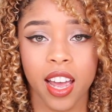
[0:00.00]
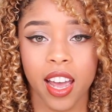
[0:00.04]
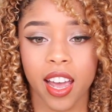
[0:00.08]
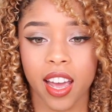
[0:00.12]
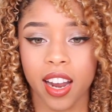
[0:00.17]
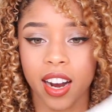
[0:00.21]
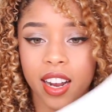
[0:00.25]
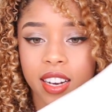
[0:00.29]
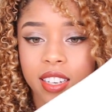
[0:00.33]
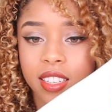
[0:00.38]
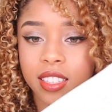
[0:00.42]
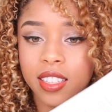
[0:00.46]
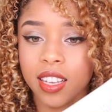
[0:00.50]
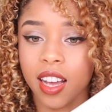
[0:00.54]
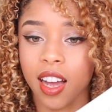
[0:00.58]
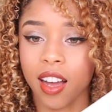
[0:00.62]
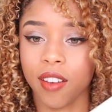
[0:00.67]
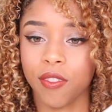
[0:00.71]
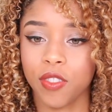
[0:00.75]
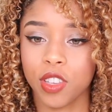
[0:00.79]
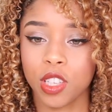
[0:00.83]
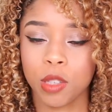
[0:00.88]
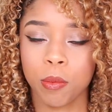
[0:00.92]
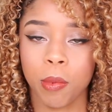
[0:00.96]
And I just
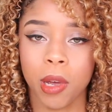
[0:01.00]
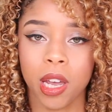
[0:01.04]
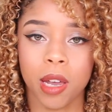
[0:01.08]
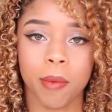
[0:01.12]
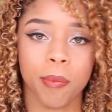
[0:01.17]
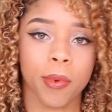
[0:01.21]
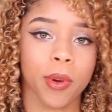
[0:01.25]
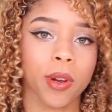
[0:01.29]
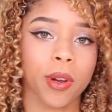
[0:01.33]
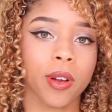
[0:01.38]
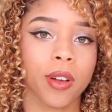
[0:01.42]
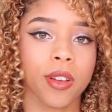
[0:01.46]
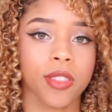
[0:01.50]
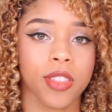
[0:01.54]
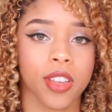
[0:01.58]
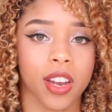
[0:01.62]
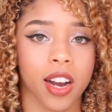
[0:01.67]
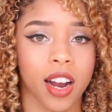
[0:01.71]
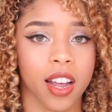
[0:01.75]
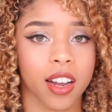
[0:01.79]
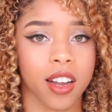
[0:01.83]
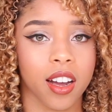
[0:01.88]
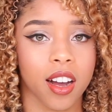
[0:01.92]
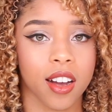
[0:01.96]
have this paper
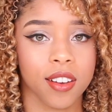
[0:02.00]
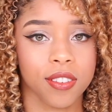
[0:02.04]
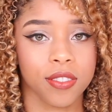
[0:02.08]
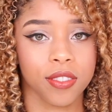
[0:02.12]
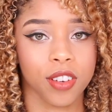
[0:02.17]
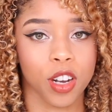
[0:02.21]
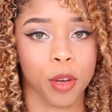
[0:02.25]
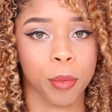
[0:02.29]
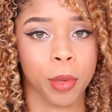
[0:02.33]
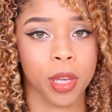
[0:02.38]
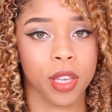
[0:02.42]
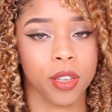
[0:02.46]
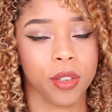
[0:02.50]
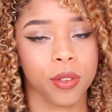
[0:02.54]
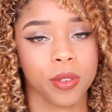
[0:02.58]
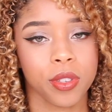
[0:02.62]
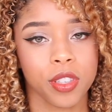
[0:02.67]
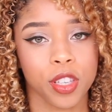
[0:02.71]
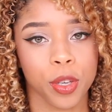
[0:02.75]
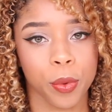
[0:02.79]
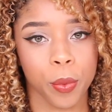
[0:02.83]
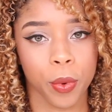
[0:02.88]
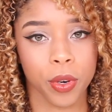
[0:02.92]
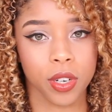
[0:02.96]
that I got from a
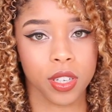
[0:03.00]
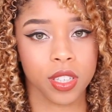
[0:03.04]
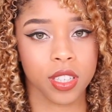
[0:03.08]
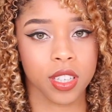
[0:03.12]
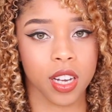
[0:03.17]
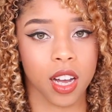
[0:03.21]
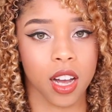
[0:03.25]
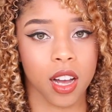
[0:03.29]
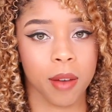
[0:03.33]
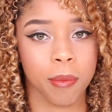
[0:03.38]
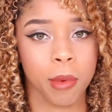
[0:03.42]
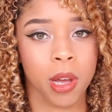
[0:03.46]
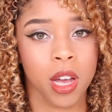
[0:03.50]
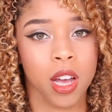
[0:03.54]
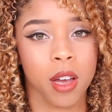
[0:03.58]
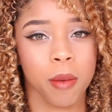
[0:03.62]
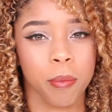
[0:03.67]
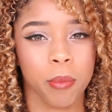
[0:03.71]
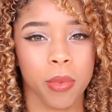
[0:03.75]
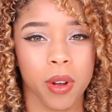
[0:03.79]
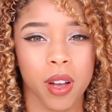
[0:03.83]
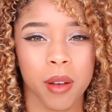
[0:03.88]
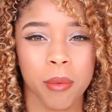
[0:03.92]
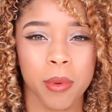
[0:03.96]
UC workshop
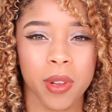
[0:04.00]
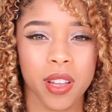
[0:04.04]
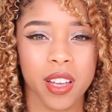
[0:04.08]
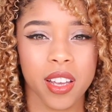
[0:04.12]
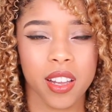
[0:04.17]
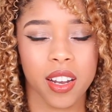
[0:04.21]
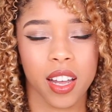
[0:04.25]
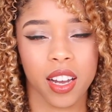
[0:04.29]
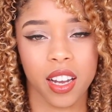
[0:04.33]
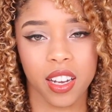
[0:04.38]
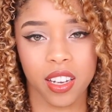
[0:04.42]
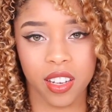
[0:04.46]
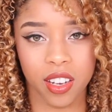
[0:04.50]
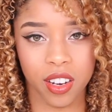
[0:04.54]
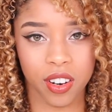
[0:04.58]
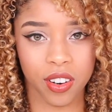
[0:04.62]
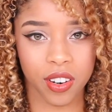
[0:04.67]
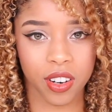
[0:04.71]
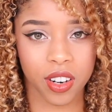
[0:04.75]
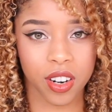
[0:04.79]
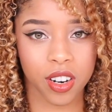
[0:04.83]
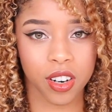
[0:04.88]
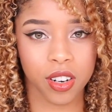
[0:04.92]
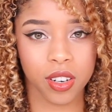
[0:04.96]
probably like a
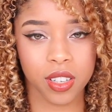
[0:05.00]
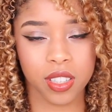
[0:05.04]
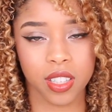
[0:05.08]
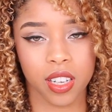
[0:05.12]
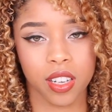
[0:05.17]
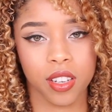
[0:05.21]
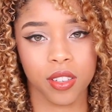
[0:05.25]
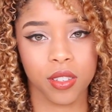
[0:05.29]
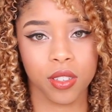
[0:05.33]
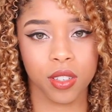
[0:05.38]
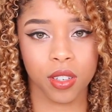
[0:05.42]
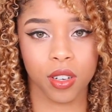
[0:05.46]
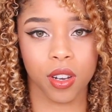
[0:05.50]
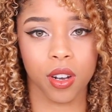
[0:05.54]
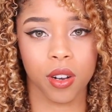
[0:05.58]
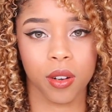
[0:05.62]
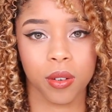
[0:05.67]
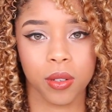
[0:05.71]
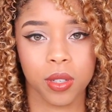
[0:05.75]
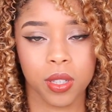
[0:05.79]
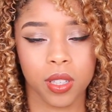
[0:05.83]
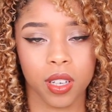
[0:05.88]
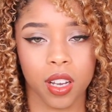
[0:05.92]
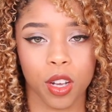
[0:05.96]
year ago, because I used to
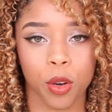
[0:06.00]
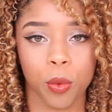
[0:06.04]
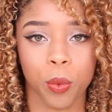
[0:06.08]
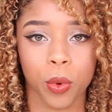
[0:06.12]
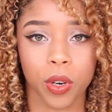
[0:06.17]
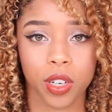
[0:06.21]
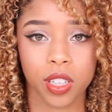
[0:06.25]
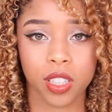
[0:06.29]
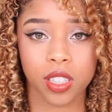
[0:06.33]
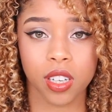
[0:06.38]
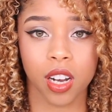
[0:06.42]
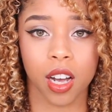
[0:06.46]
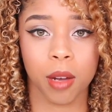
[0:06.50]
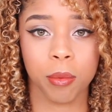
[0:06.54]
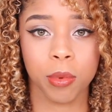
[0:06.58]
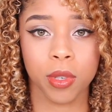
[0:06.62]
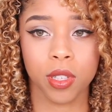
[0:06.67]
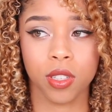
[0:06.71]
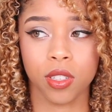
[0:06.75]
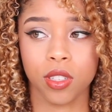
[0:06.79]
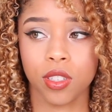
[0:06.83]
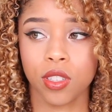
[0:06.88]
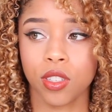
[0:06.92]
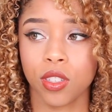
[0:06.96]
go to like workshops
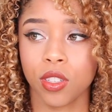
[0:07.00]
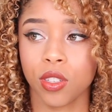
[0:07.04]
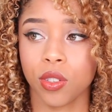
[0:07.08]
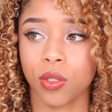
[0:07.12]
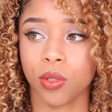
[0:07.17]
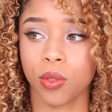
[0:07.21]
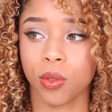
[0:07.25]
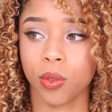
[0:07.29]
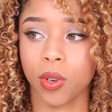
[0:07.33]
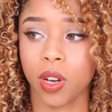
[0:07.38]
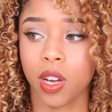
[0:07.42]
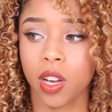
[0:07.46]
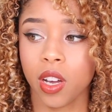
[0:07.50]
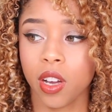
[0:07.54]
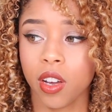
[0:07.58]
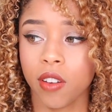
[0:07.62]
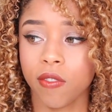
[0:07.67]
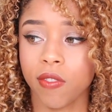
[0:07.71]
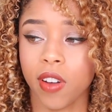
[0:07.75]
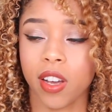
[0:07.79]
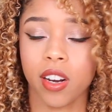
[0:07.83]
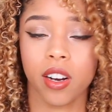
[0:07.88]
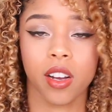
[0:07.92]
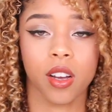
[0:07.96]
just to
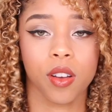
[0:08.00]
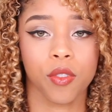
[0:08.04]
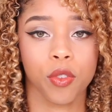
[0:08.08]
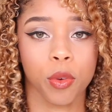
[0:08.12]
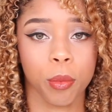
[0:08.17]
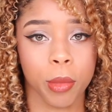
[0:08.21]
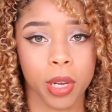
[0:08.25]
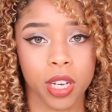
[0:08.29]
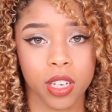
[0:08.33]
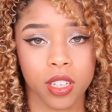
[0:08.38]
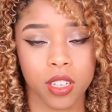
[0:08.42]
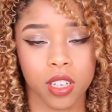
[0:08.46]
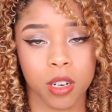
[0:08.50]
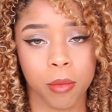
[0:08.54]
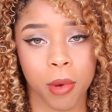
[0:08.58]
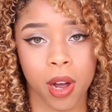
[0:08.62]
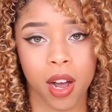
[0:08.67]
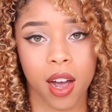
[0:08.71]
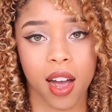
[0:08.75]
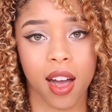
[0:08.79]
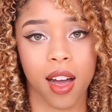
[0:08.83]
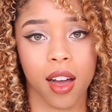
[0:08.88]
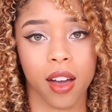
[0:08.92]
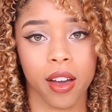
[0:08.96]
find out information
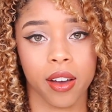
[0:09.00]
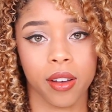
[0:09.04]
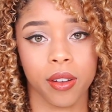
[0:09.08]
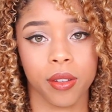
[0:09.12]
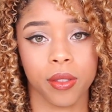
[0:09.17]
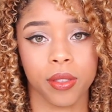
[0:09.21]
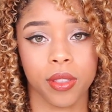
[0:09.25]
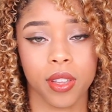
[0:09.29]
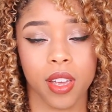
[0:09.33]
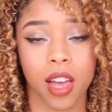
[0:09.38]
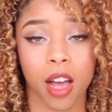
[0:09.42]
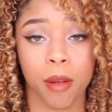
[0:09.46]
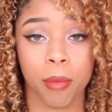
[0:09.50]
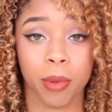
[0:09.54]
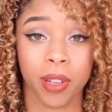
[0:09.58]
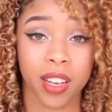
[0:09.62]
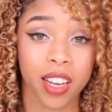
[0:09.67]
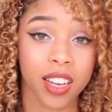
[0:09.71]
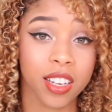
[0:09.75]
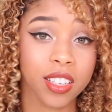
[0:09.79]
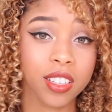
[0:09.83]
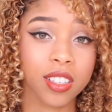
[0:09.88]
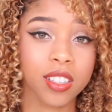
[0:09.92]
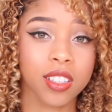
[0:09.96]
about how the
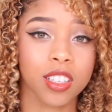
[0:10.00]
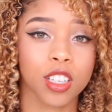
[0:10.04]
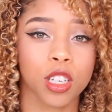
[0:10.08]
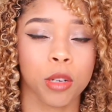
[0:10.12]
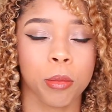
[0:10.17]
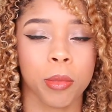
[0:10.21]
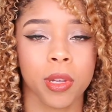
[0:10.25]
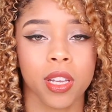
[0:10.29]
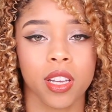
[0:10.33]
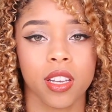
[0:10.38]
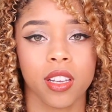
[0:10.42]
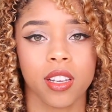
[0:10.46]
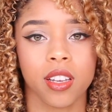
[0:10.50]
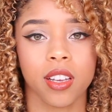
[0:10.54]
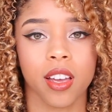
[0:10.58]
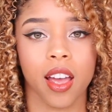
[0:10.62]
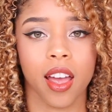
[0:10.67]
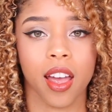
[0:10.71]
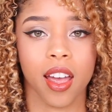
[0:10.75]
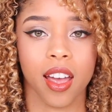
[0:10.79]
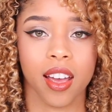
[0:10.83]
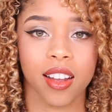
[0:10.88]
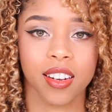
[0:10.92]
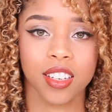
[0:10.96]
application is going to be
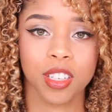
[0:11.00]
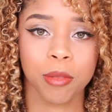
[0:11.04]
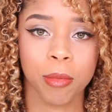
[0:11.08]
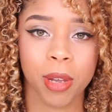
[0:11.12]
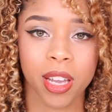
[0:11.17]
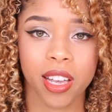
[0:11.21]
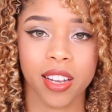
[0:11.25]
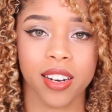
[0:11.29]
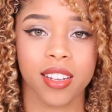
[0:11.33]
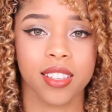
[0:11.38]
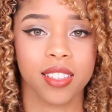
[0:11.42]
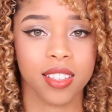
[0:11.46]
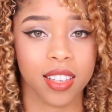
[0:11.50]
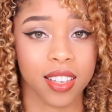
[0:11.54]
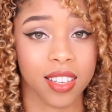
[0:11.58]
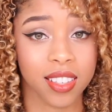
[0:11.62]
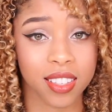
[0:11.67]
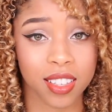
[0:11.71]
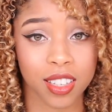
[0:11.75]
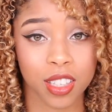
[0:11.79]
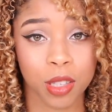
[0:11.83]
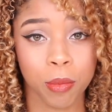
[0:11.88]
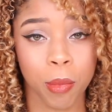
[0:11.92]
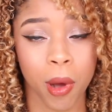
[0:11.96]
and to make it as
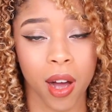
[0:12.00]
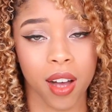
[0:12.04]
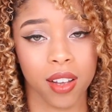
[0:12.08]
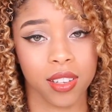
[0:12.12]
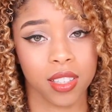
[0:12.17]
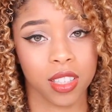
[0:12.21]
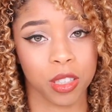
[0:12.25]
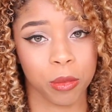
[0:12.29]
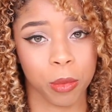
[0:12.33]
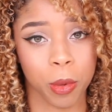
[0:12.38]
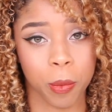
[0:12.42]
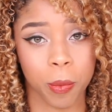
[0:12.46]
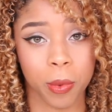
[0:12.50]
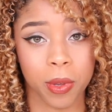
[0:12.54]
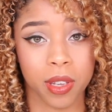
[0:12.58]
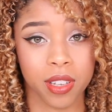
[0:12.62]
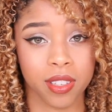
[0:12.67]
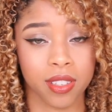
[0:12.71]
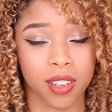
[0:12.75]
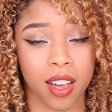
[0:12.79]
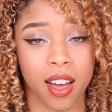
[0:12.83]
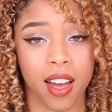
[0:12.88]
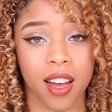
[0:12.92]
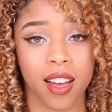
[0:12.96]
easy as possible,
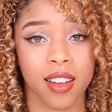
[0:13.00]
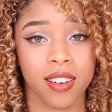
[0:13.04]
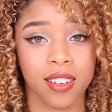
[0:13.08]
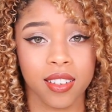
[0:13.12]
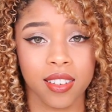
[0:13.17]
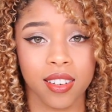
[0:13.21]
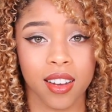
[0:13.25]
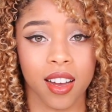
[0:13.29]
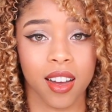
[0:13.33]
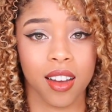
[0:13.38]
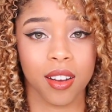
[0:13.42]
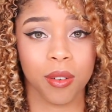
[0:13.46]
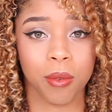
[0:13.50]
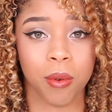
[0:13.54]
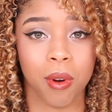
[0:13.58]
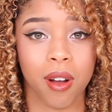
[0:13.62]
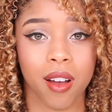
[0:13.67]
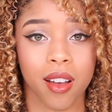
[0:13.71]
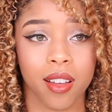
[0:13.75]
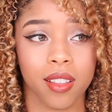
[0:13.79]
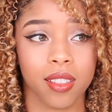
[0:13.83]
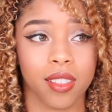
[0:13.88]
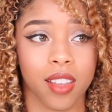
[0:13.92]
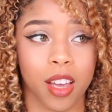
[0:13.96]
because I did not
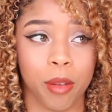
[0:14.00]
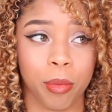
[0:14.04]
want the